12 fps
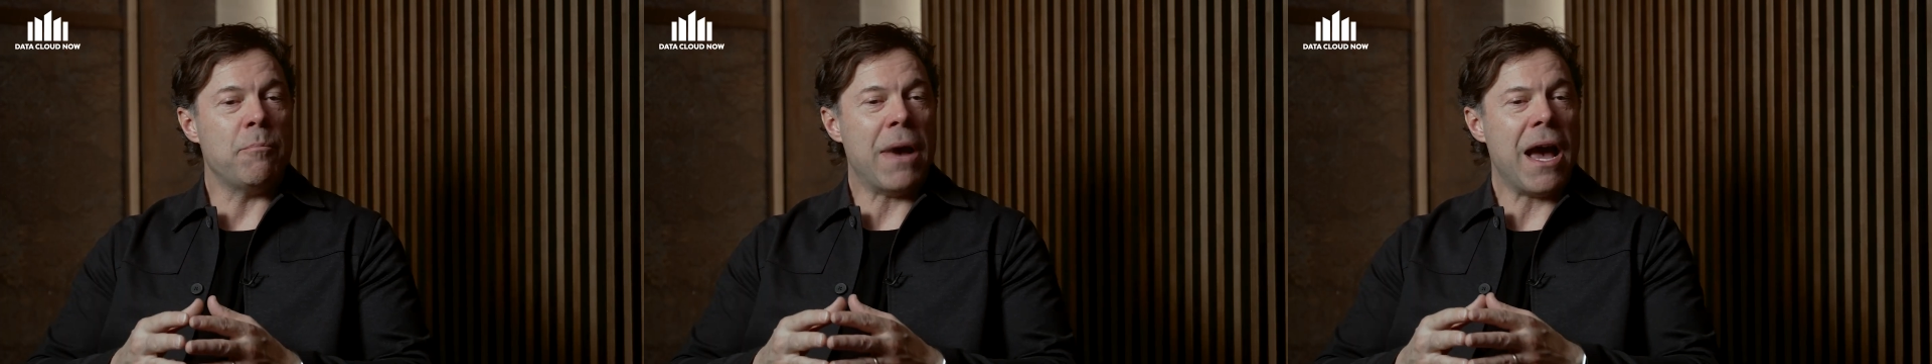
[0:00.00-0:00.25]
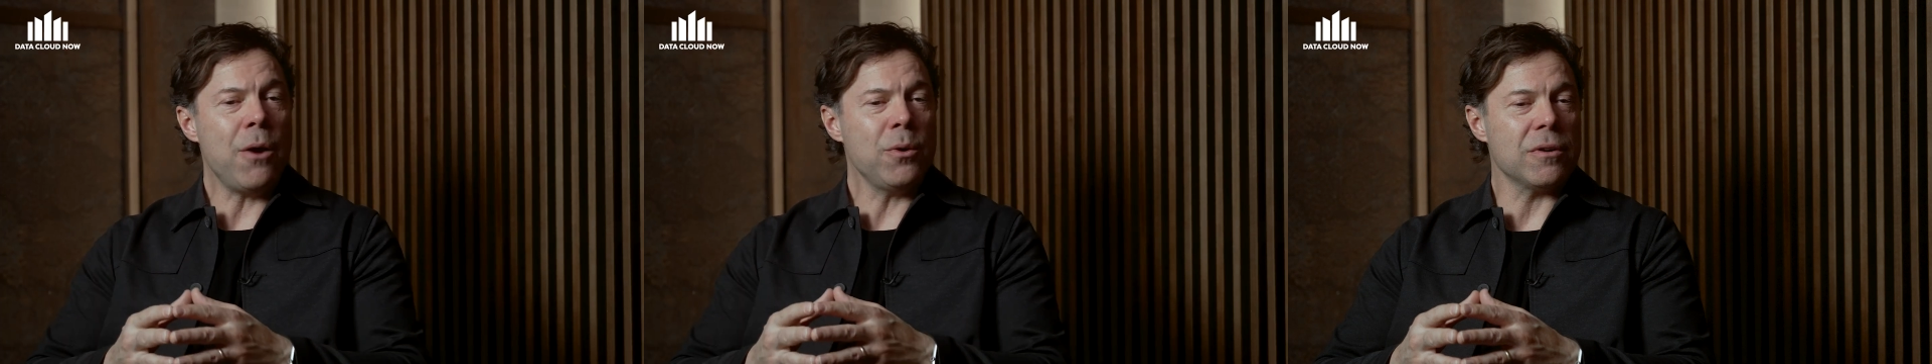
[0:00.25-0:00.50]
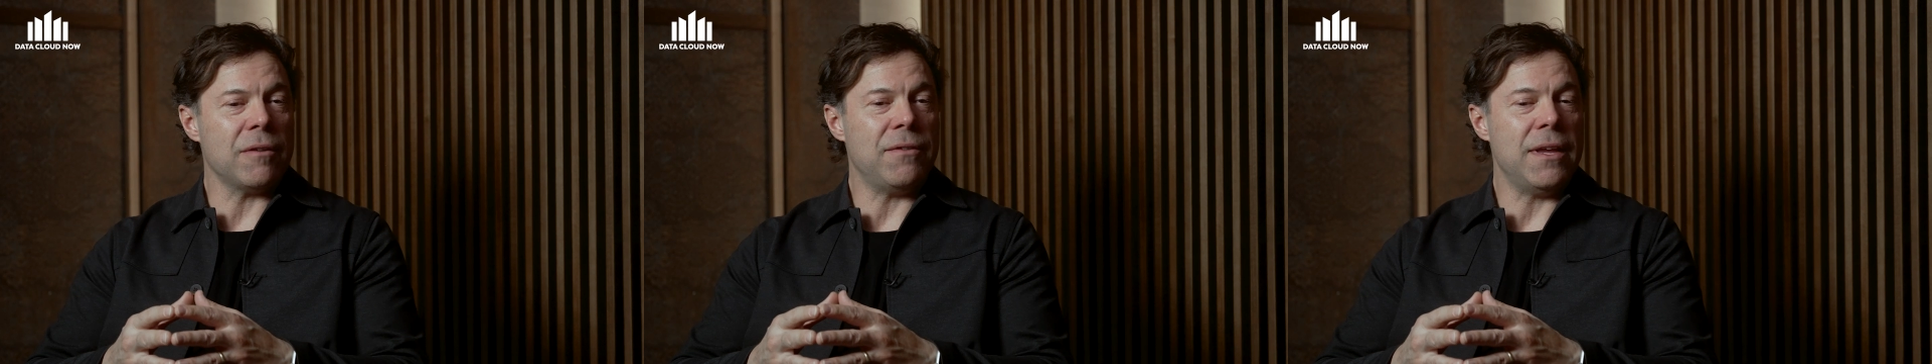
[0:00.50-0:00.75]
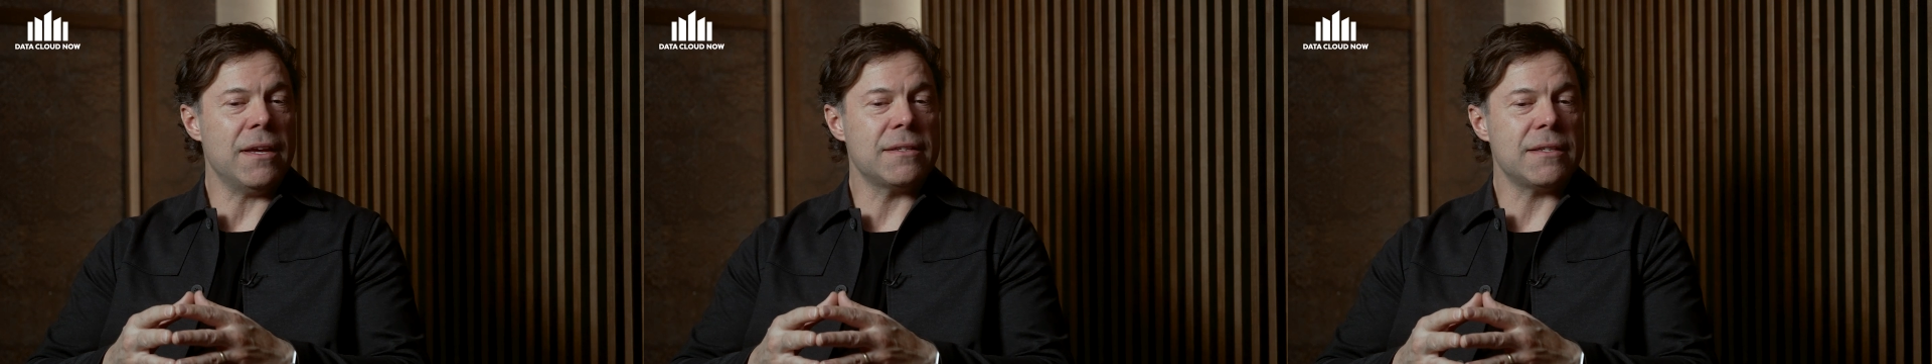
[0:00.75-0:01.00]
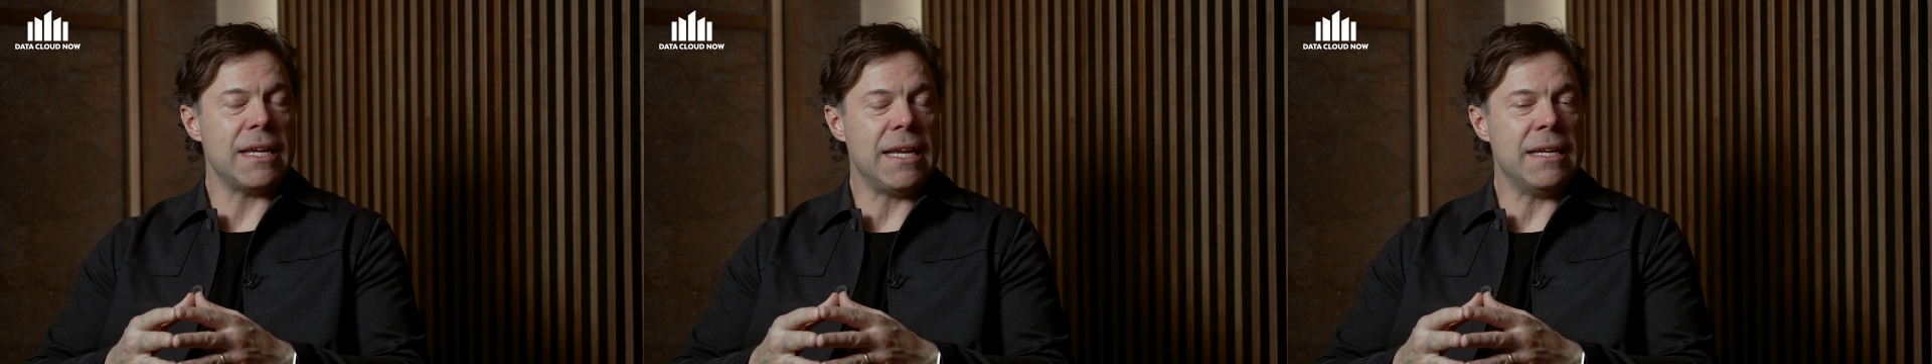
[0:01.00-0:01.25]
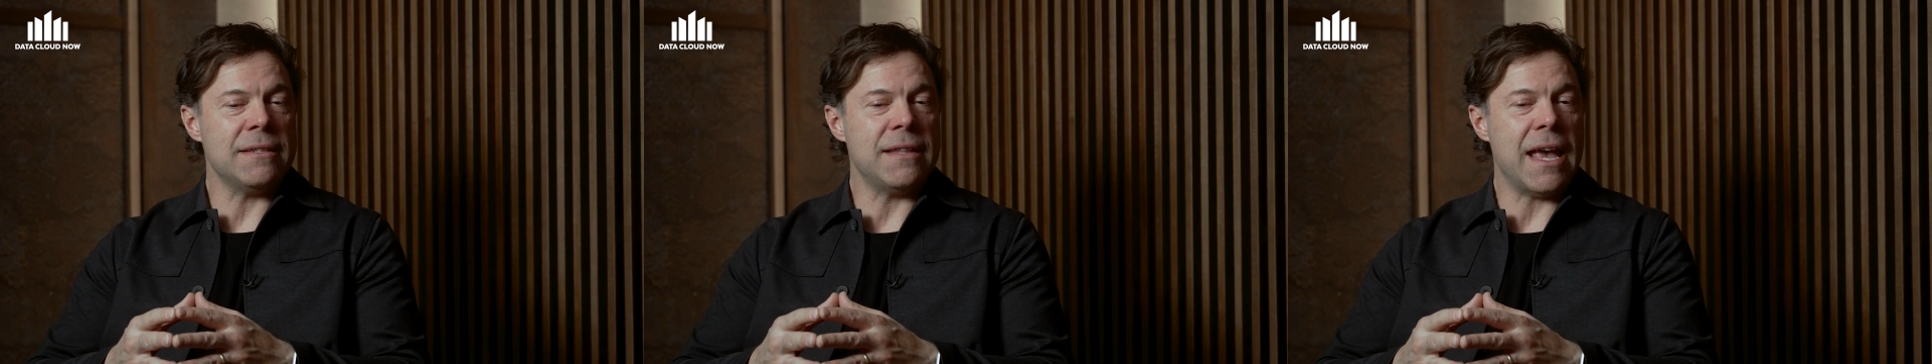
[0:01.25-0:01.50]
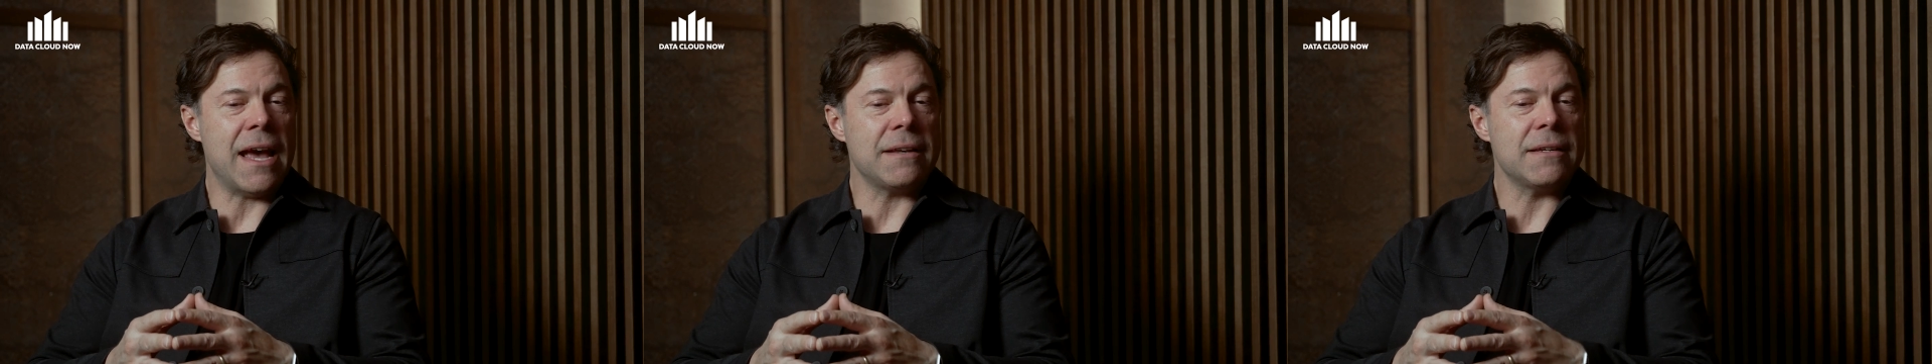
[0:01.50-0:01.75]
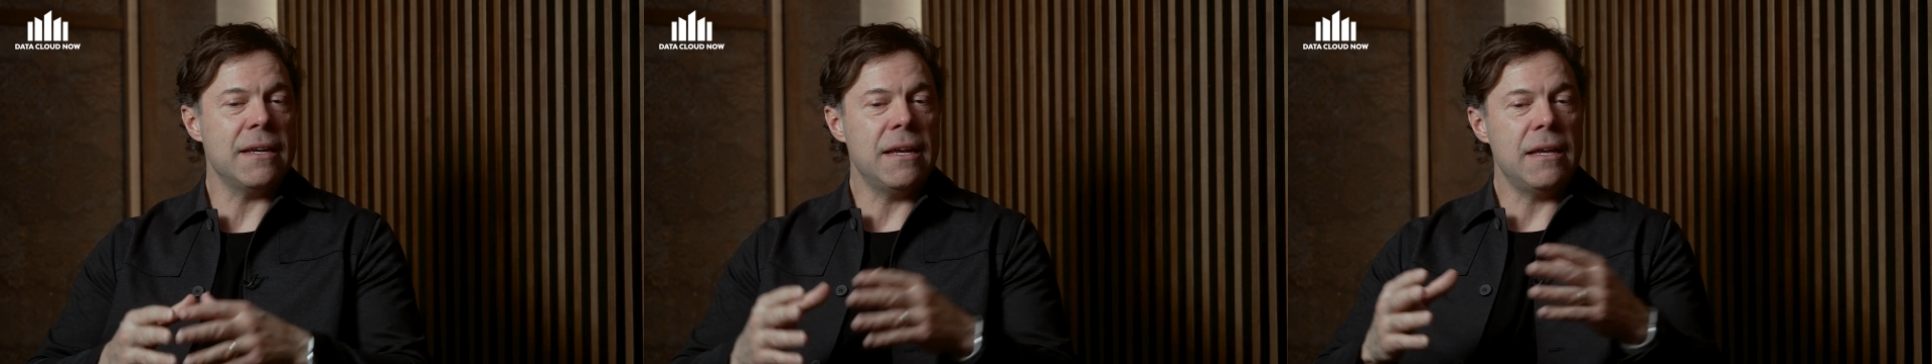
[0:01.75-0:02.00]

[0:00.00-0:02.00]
power of this is that